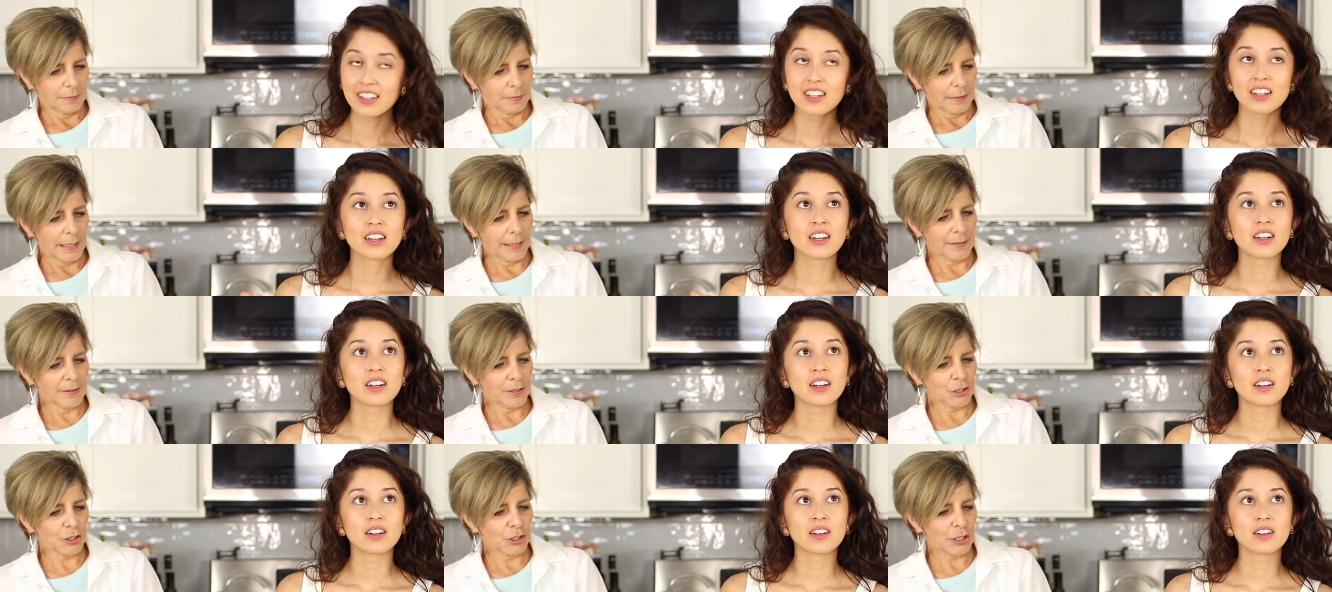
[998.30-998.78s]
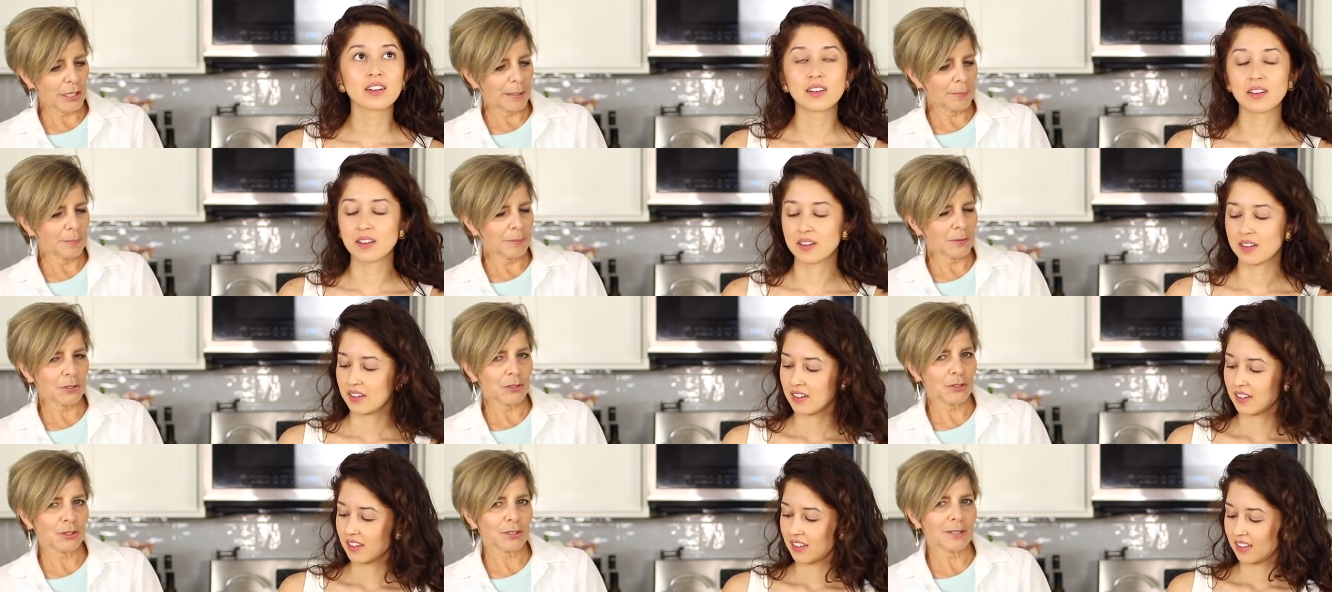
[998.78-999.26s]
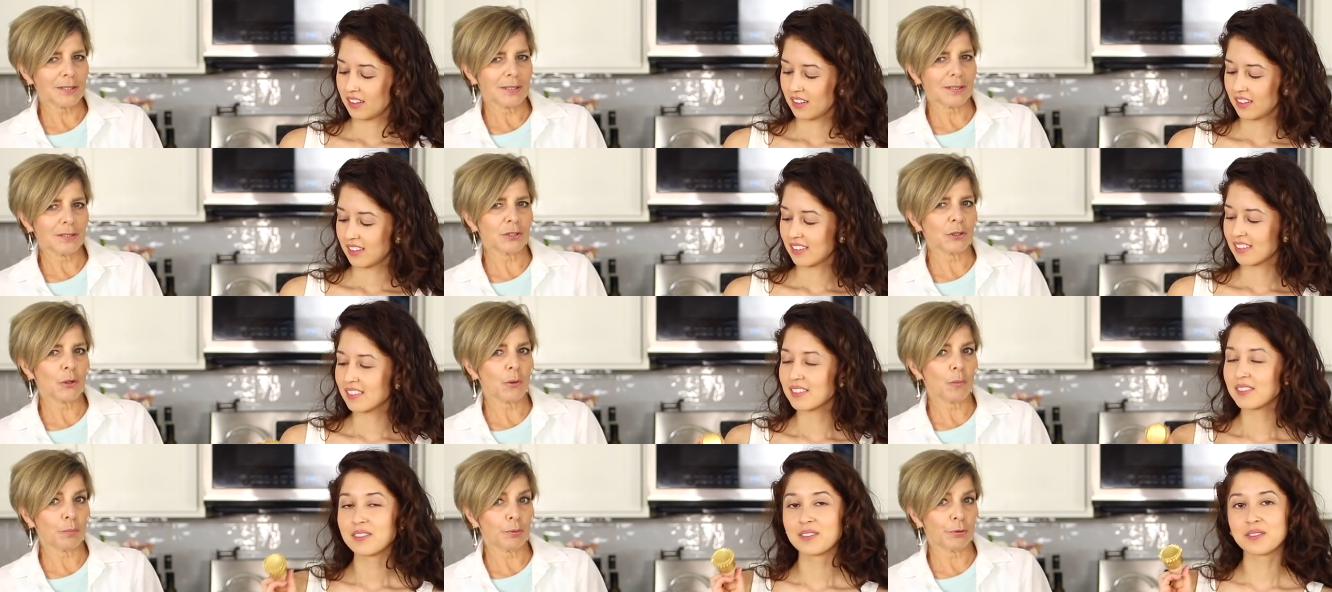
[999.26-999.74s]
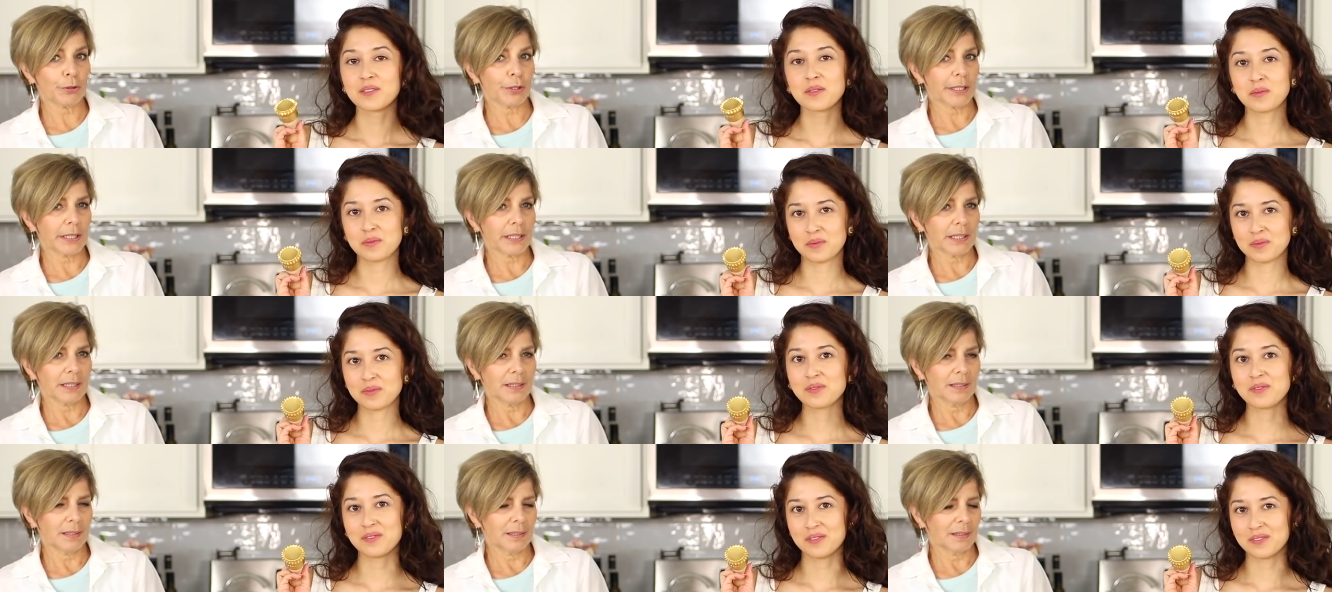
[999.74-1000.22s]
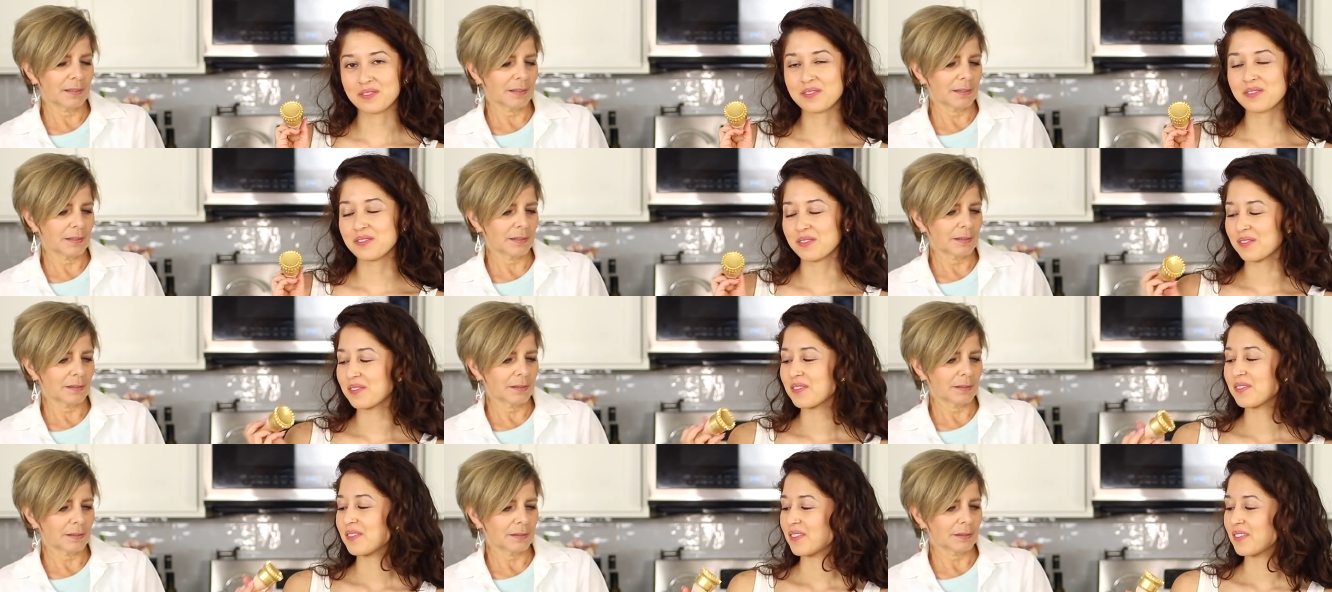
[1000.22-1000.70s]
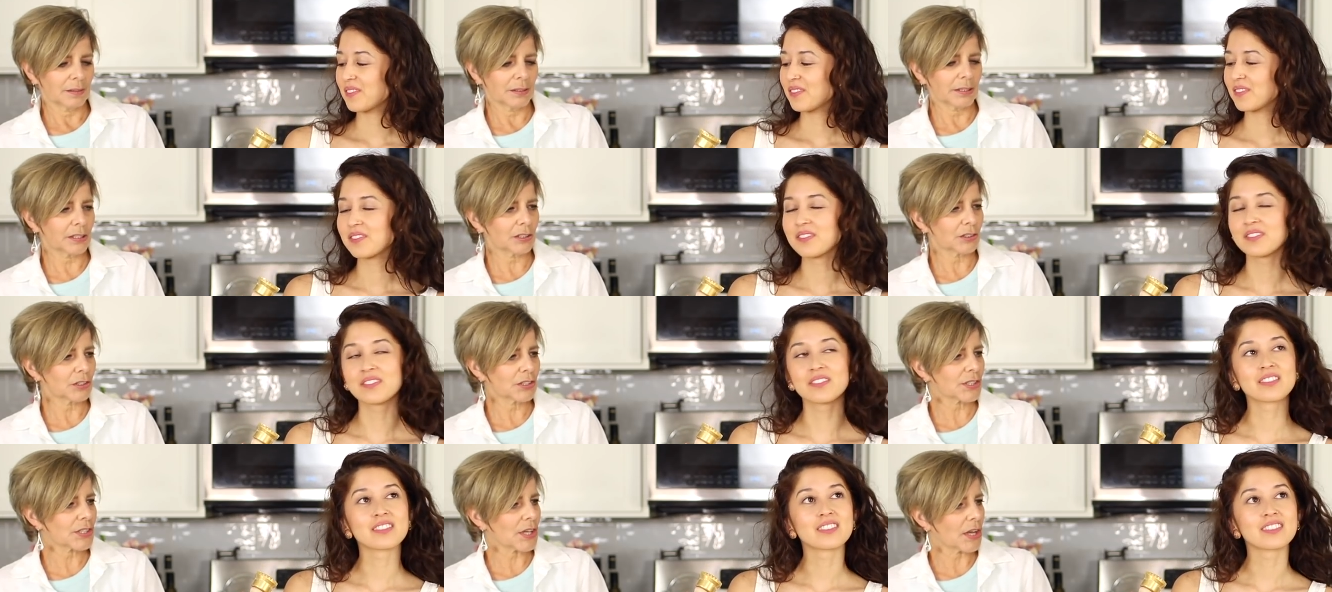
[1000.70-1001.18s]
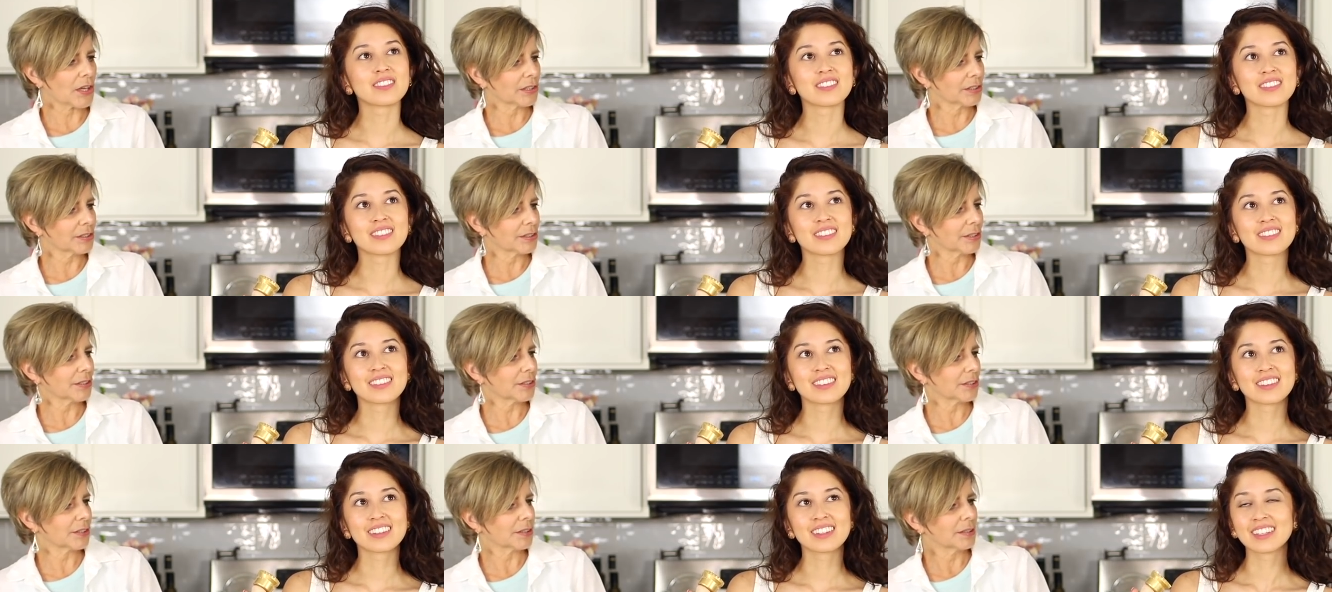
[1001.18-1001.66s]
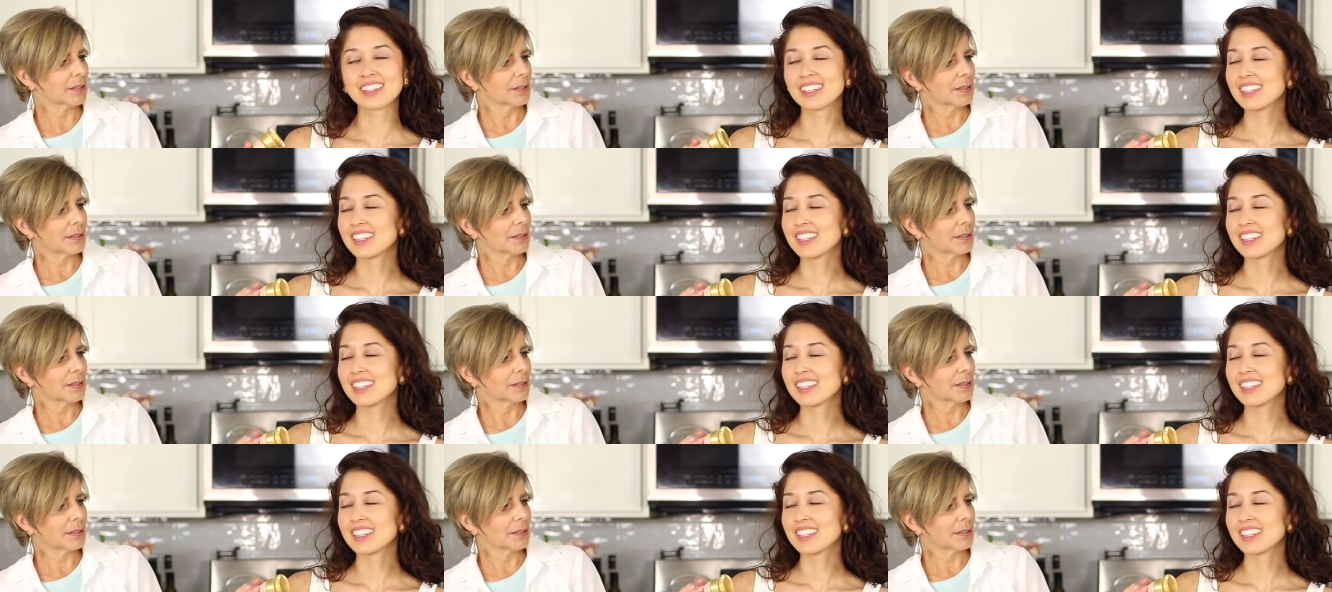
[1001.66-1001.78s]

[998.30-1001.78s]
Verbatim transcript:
Speaker 1: And the shape is just so pretty. Little suns.